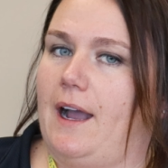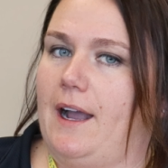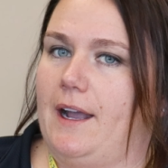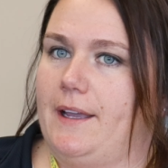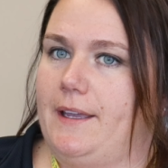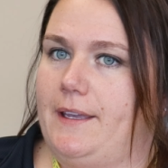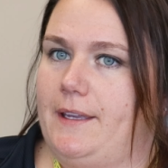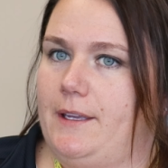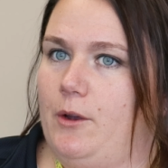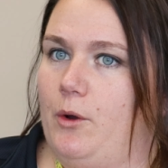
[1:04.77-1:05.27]

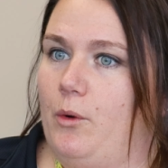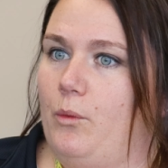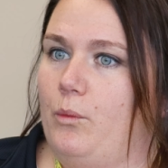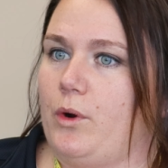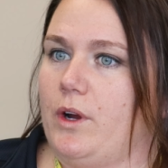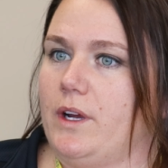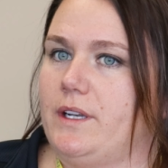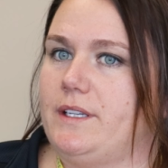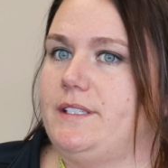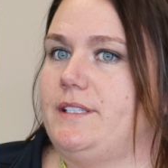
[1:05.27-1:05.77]
I
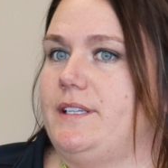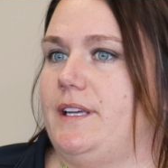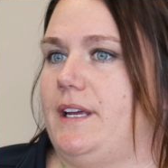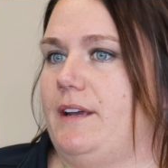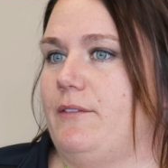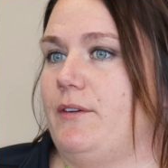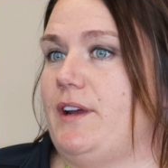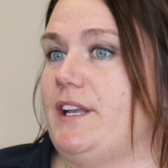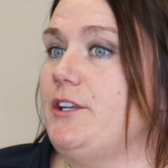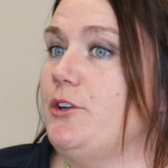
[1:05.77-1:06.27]
worked
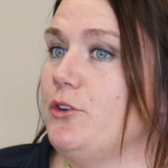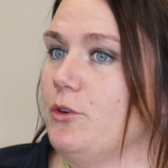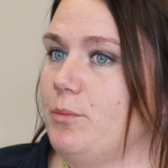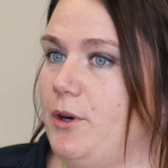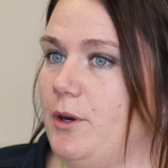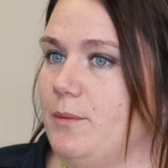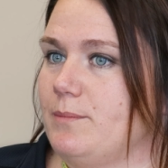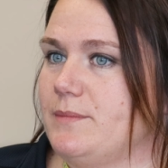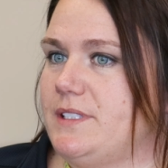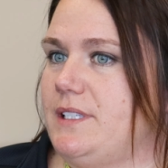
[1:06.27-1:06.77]
in group
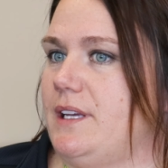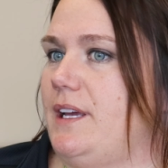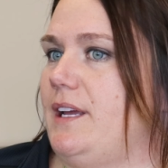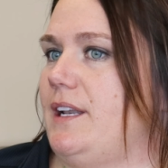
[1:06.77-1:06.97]
homes